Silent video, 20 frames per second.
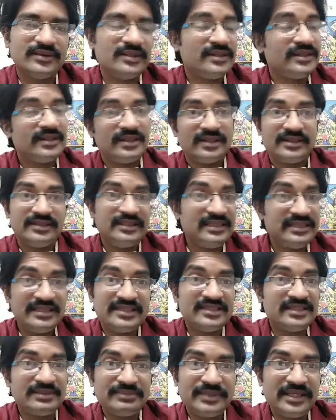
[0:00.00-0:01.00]
This is
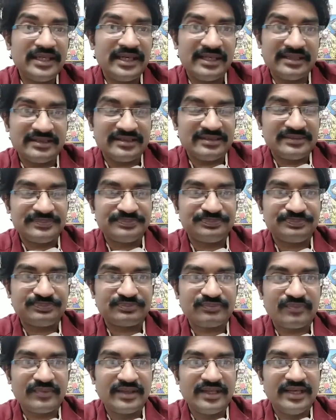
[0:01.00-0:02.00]
something else.
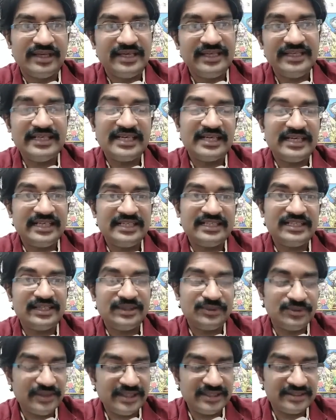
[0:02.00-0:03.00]
In addition to
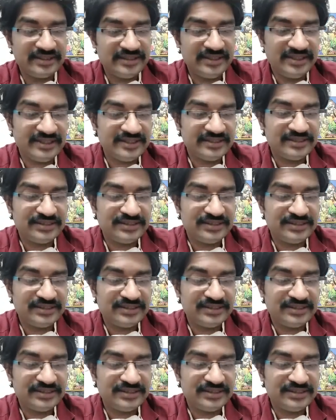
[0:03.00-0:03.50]
those things,